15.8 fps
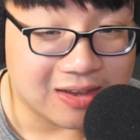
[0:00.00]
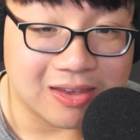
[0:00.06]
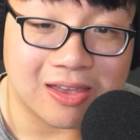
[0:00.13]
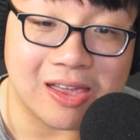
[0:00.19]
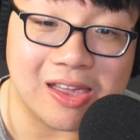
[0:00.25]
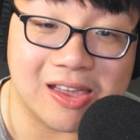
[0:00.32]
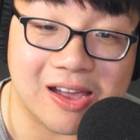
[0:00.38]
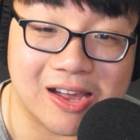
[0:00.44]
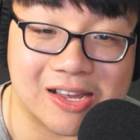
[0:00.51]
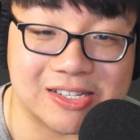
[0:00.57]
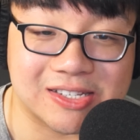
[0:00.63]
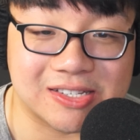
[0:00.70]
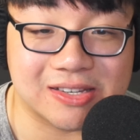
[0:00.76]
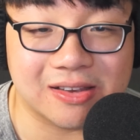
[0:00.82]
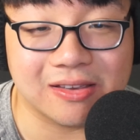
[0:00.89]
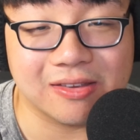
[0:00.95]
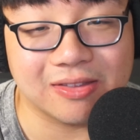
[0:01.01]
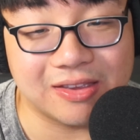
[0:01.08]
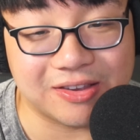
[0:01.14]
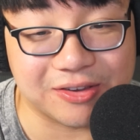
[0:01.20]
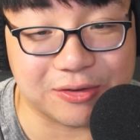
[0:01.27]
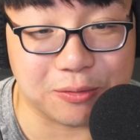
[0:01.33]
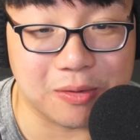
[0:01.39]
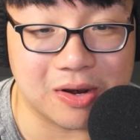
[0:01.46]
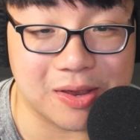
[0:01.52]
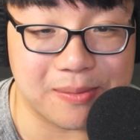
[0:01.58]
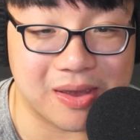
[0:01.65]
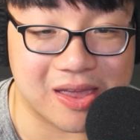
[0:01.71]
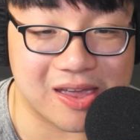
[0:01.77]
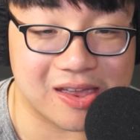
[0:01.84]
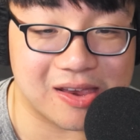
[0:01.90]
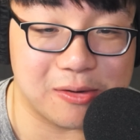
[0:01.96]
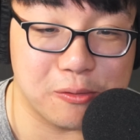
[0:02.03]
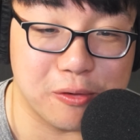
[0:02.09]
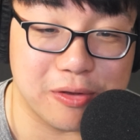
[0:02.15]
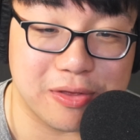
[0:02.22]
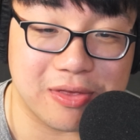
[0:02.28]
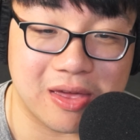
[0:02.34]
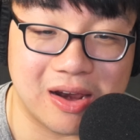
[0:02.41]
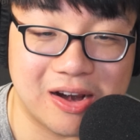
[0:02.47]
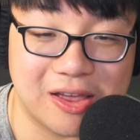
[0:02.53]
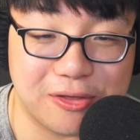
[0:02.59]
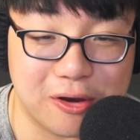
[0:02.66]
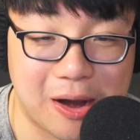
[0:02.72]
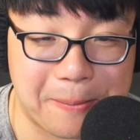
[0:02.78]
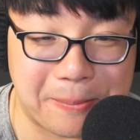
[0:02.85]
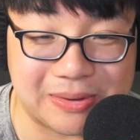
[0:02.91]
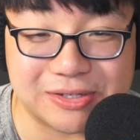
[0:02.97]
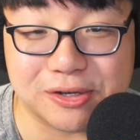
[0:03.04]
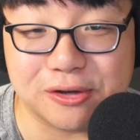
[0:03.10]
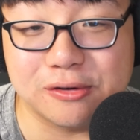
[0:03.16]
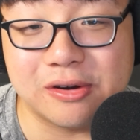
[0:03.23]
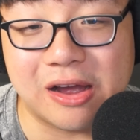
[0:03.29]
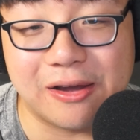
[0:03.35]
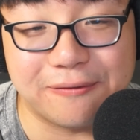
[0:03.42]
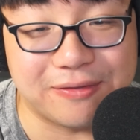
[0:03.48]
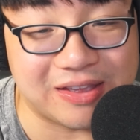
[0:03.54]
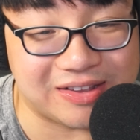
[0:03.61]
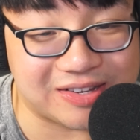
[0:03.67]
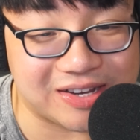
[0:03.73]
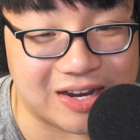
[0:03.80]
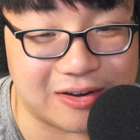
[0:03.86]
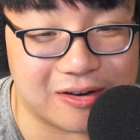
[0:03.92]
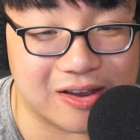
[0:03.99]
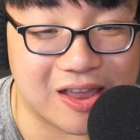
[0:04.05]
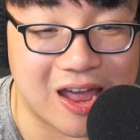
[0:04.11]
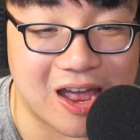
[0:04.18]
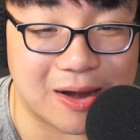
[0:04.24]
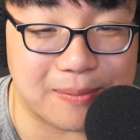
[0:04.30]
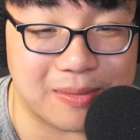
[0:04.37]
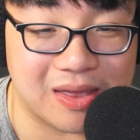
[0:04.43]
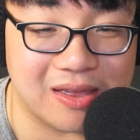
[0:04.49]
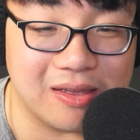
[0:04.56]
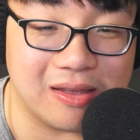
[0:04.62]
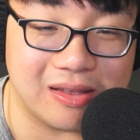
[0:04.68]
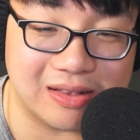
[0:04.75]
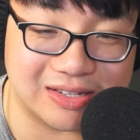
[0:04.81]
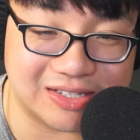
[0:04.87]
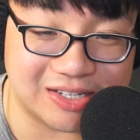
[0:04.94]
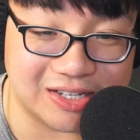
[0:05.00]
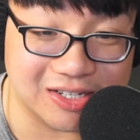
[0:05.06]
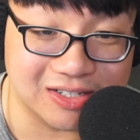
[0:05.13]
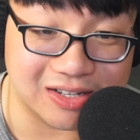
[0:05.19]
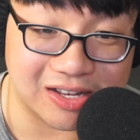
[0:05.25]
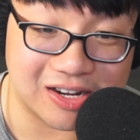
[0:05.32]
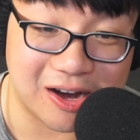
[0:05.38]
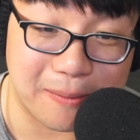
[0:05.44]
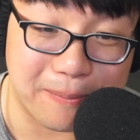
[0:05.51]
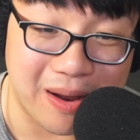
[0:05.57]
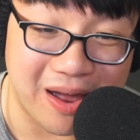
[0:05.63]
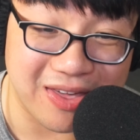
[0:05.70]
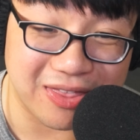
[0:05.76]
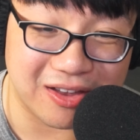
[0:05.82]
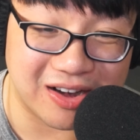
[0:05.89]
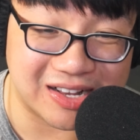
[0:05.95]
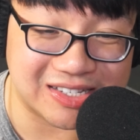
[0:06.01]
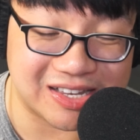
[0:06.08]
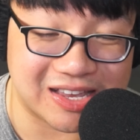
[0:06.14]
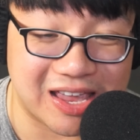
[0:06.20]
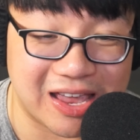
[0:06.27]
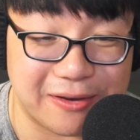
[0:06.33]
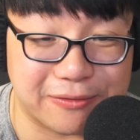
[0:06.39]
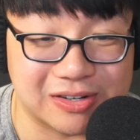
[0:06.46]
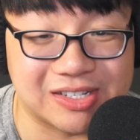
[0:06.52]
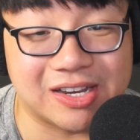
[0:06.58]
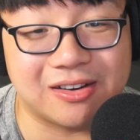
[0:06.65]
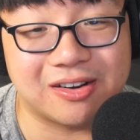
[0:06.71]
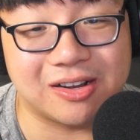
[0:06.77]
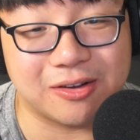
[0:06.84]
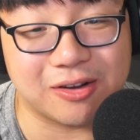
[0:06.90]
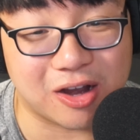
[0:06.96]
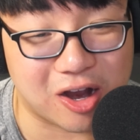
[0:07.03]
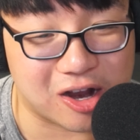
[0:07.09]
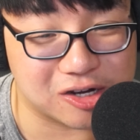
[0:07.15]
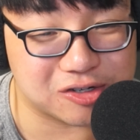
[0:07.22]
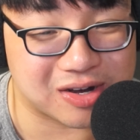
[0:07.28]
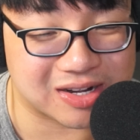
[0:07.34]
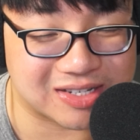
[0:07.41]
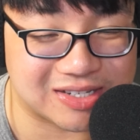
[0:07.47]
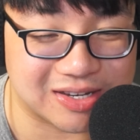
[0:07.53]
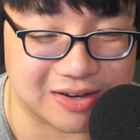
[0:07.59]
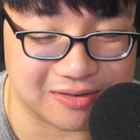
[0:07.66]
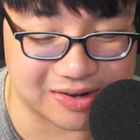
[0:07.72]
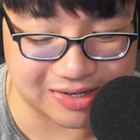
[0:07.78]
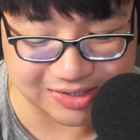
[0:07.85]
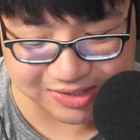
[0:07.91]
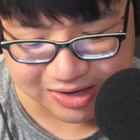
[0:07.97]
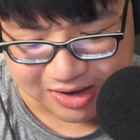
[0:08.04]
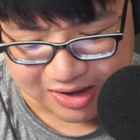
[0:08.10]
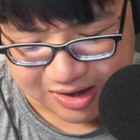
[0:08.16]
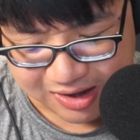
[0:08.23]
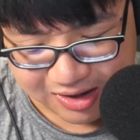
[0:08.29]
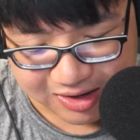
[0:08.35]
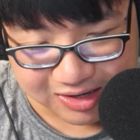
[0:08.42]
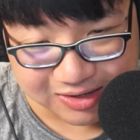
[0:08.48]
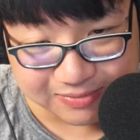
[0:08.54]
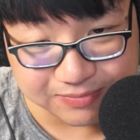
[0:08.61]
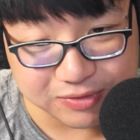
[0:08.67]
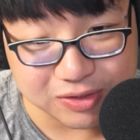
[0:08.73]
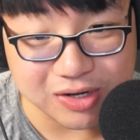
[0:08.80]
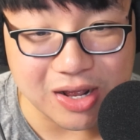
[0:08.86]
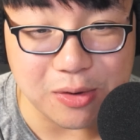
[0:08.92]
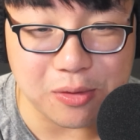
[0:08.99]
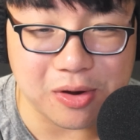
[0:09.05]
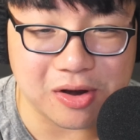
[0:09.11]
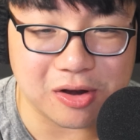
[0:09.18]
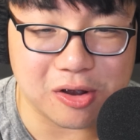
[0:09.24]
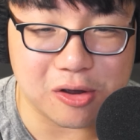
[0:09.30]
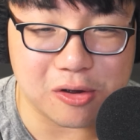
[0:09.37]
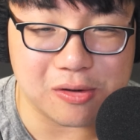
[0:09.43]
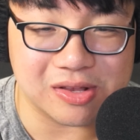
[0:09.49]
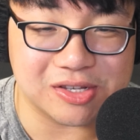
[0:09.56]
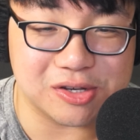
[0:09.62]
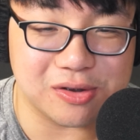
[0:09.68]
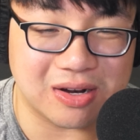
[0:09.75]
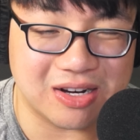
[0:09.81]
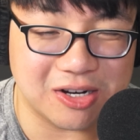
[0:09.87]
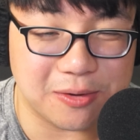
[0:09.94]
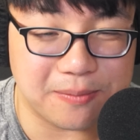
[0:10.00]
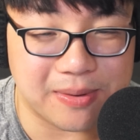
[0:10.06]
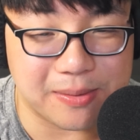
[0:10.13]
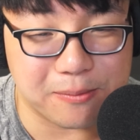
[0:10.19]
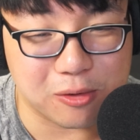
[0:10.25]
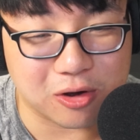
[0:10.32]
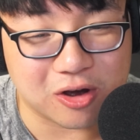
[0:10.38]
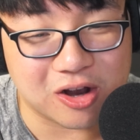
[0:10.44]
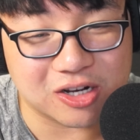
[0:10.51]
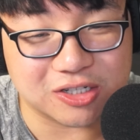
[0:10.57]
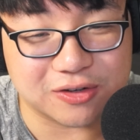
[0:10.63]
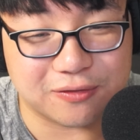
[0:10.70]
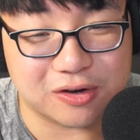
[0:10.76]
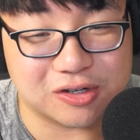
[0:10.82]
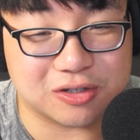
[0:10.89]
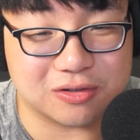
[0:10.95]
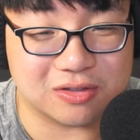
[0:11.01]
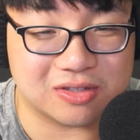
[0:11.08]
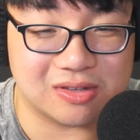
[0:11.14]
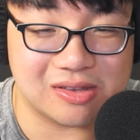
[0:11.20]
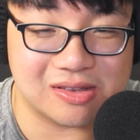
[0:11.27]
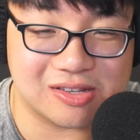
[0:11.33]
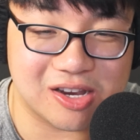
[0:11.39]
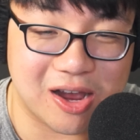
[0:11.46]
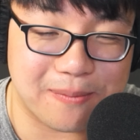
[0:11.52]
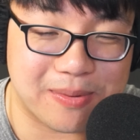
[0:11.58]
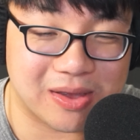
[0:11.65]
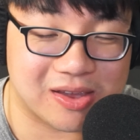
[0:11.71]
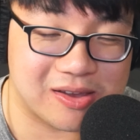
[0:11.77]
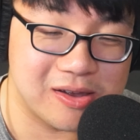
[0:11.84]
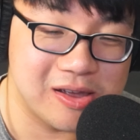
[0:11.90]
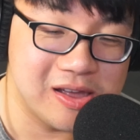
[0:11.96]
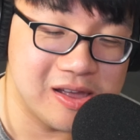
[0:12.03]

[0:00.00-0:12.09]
Hey guys, this is William again with another episode of the Terra Academy, still in our Python SDK for Terra contract series. Today we're going to go into a little bit more controversial topic